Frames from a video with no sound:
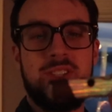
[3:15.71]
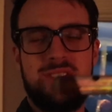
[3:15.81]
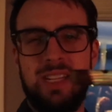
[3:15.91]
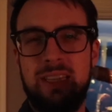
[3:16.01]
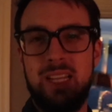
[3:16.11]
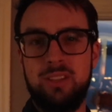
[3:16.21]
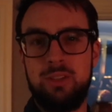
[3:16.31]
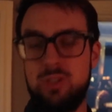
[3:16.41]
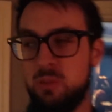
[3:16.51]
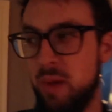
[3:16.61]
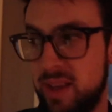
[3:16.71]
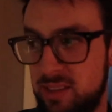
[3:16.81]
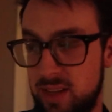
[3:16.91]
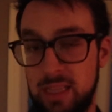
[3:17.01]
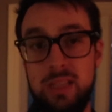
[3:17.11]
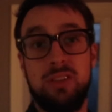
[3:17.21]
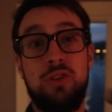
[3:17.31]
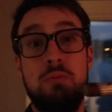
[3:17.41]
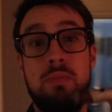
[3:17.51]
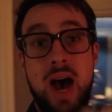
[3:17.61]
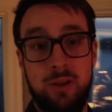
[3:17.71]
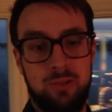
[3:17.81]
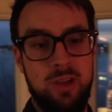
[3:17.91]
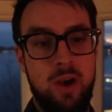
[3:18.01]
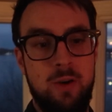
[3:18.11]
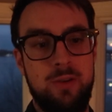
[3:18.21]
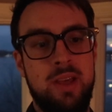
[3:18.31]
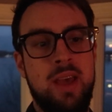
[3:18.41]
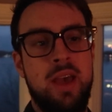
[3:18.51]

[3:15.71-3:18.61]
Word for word: it's just a little too spicy, a little too monotone.